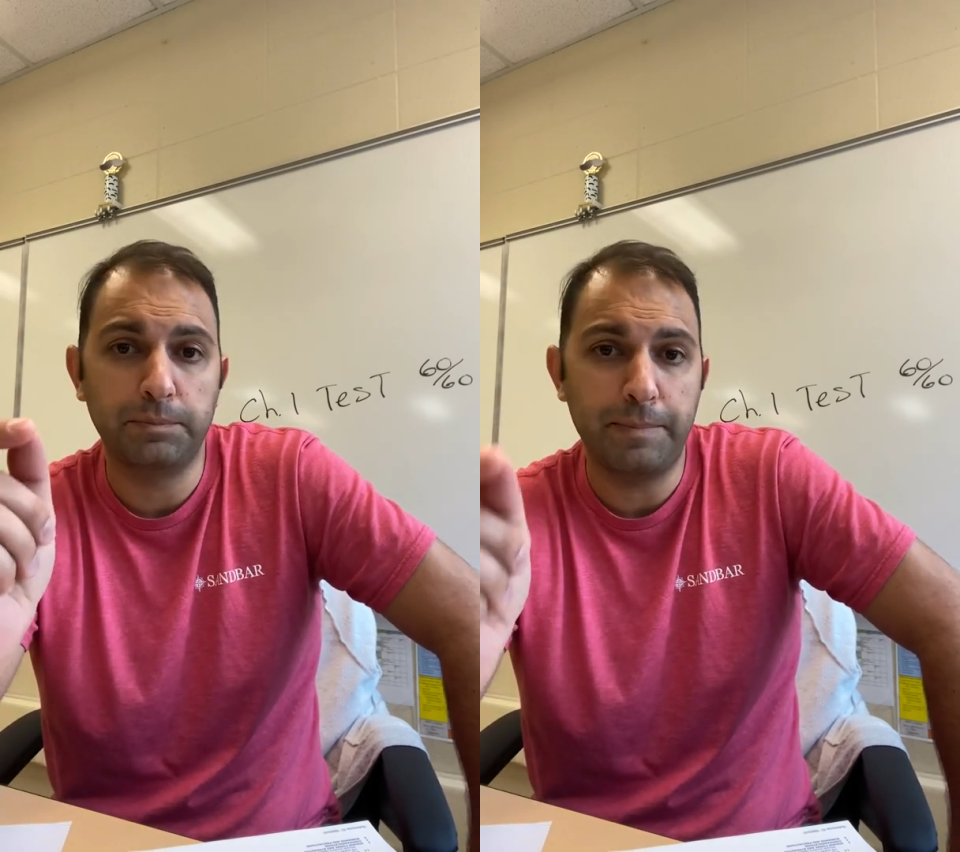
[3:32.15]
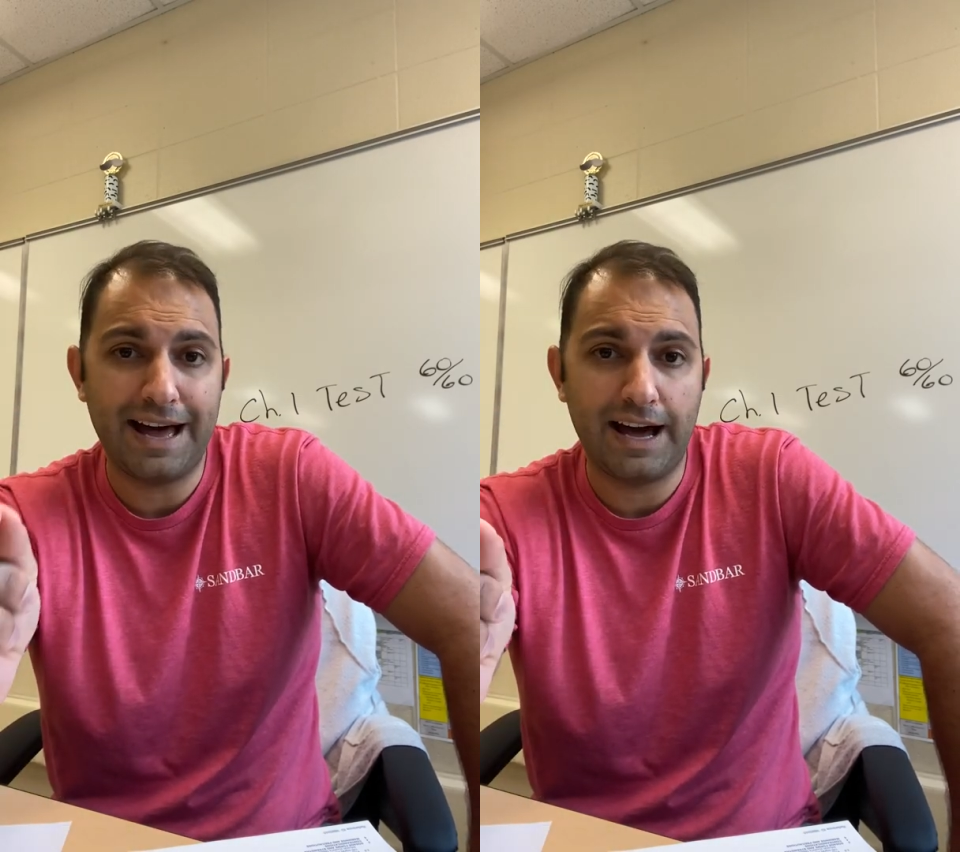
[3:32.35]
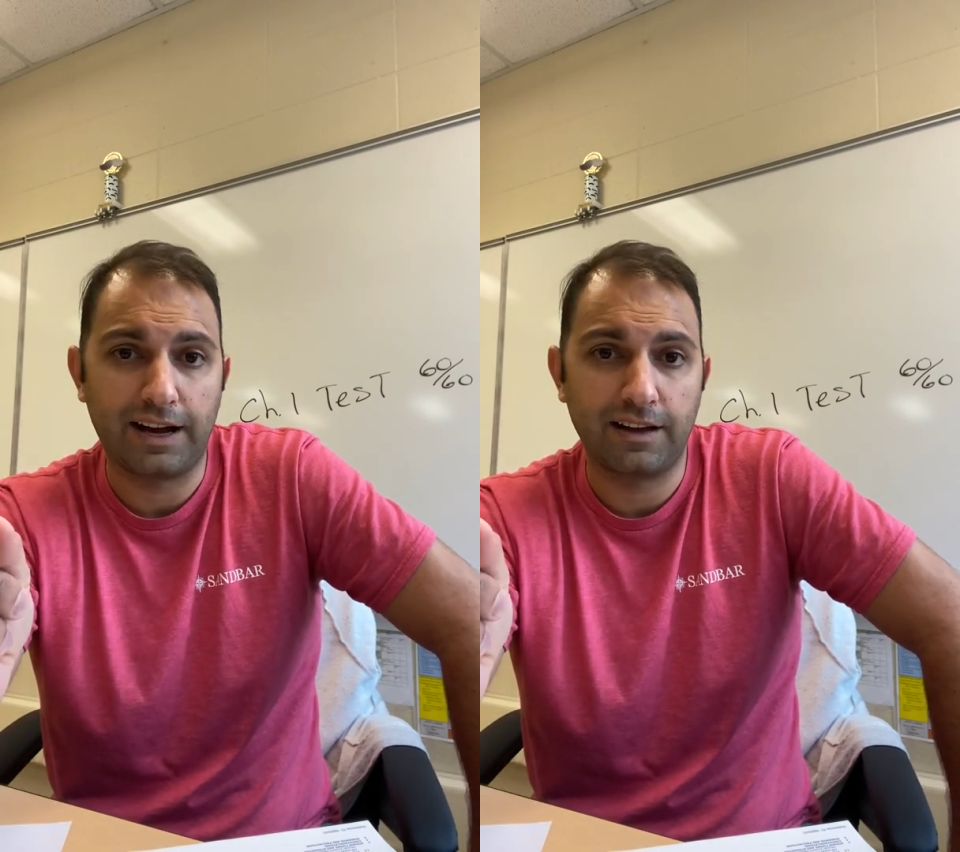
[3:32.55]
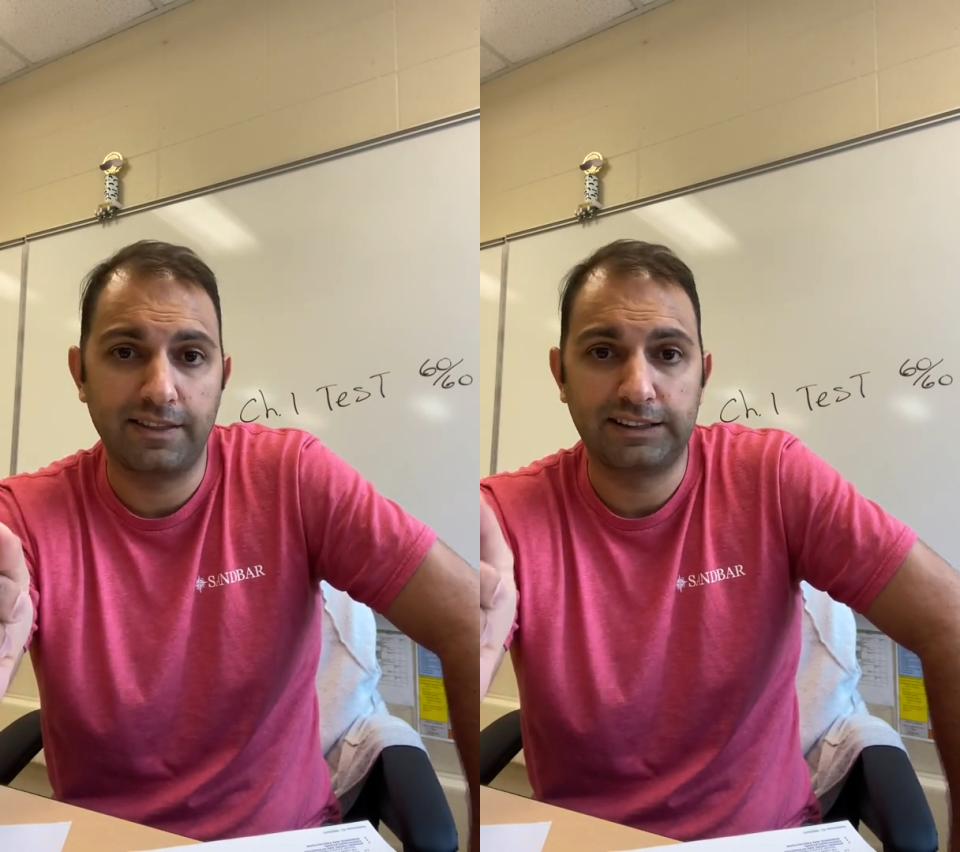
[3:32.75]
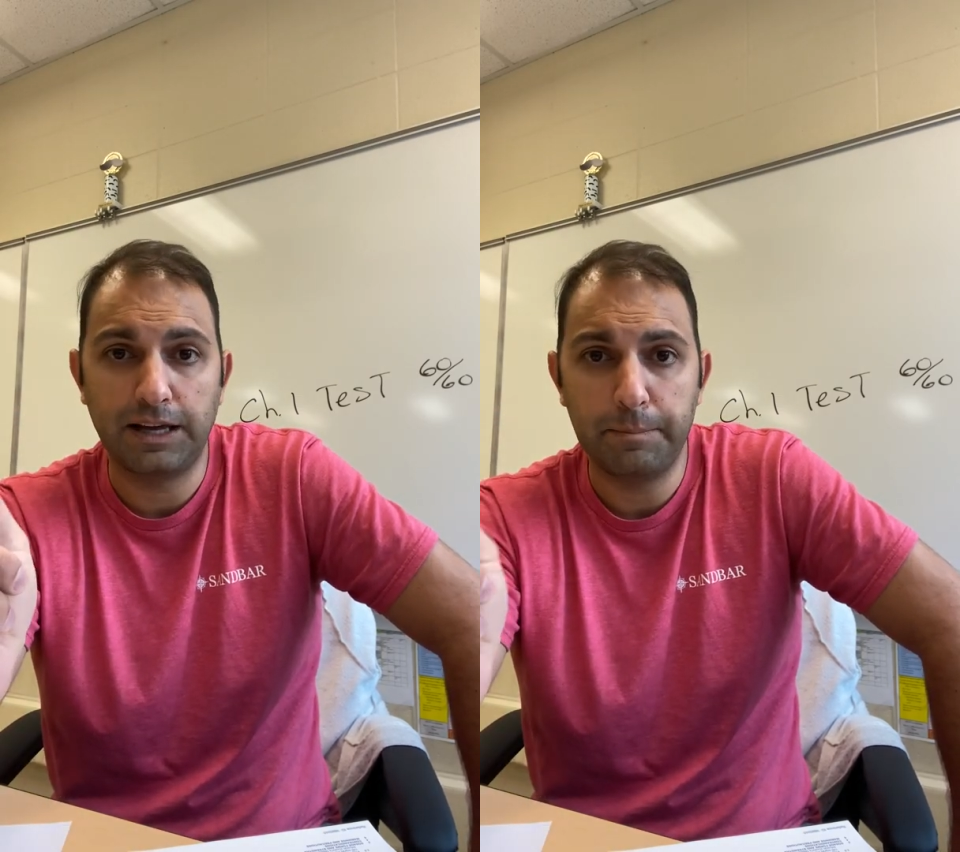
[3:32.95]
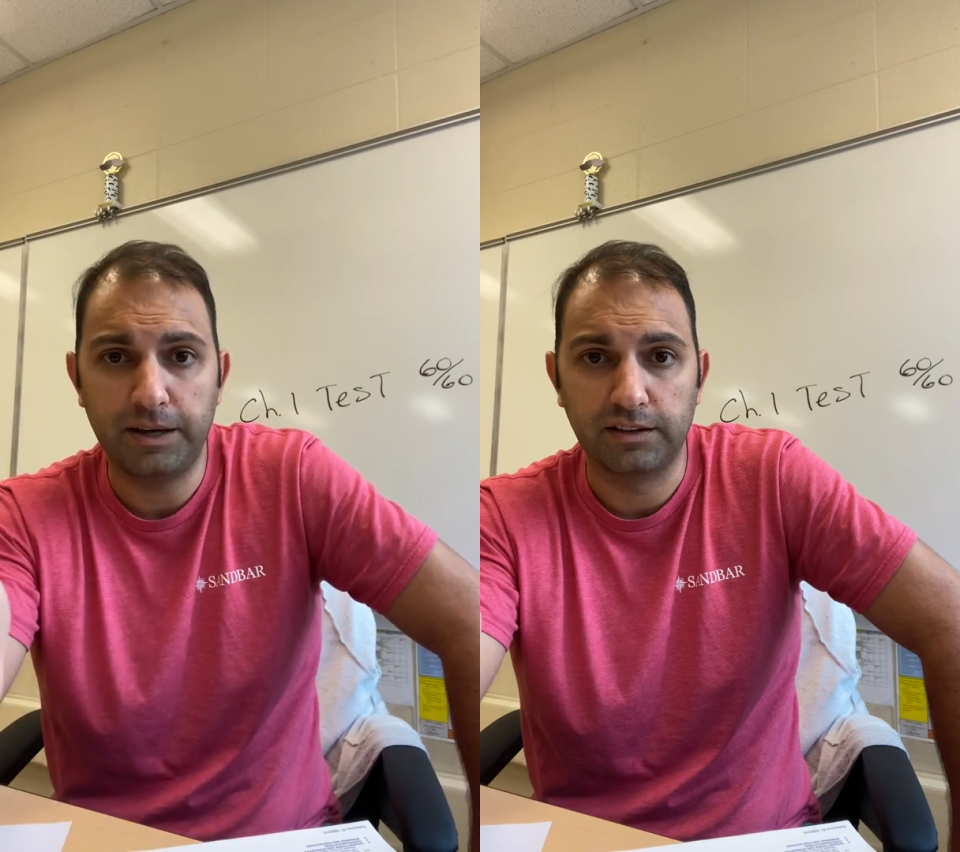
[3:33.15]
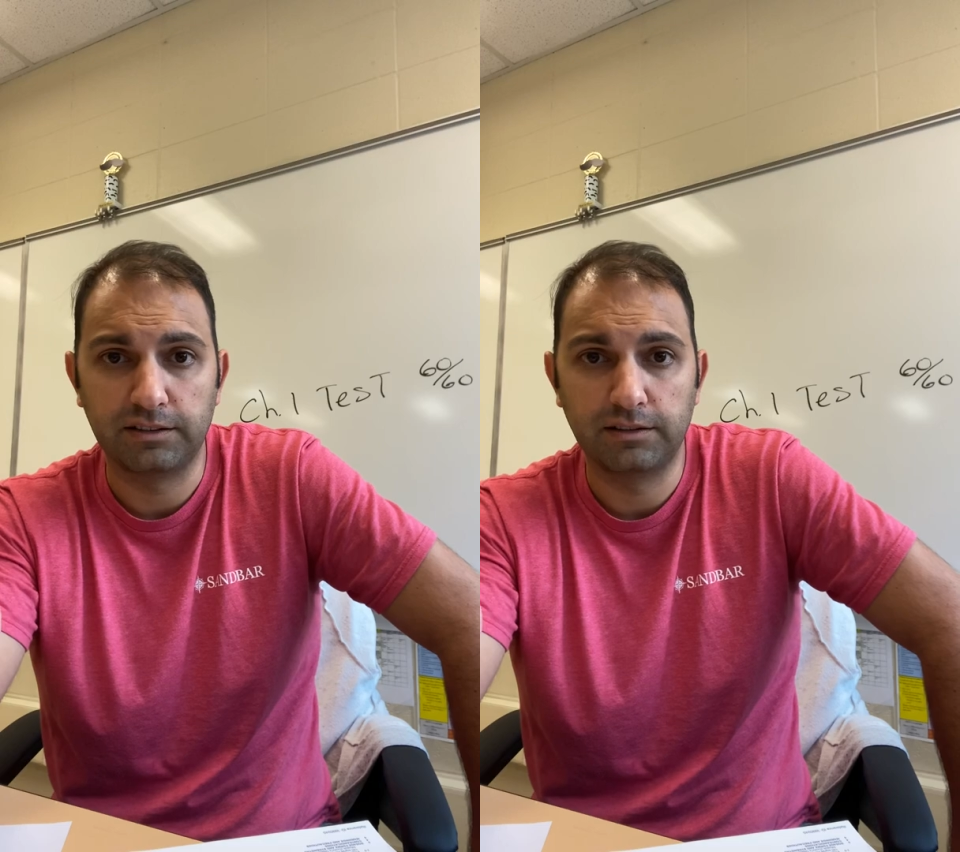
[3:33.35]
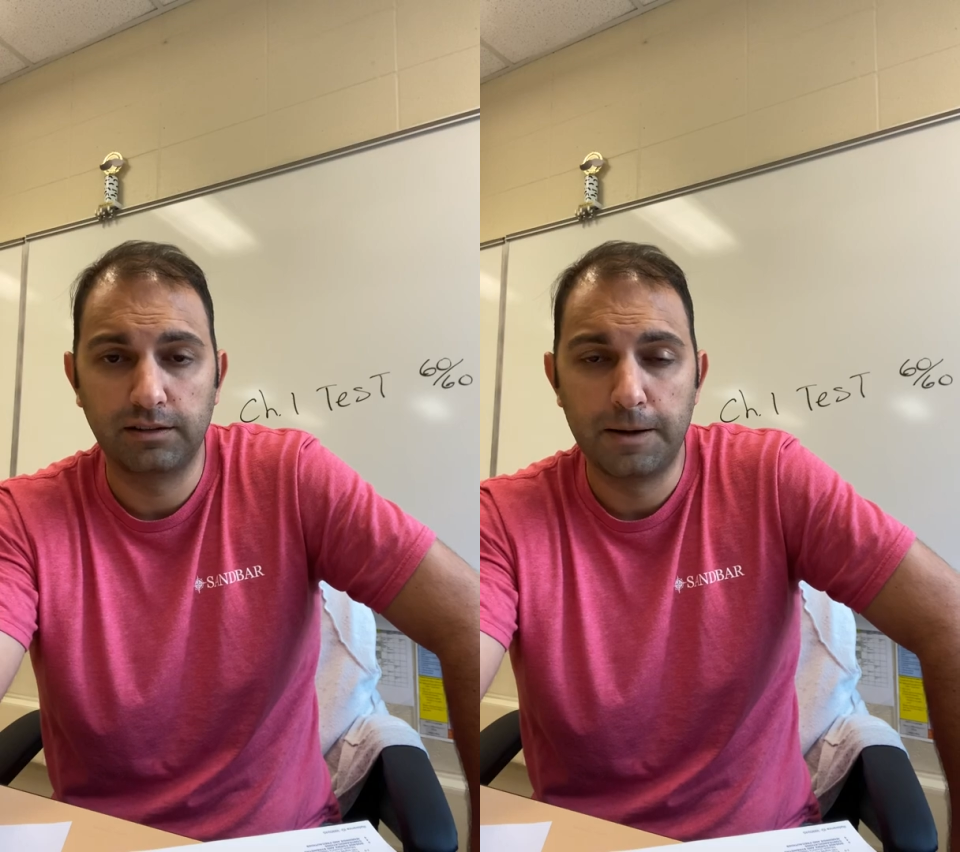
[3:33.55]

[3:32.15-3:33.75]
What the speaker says: back that they missed.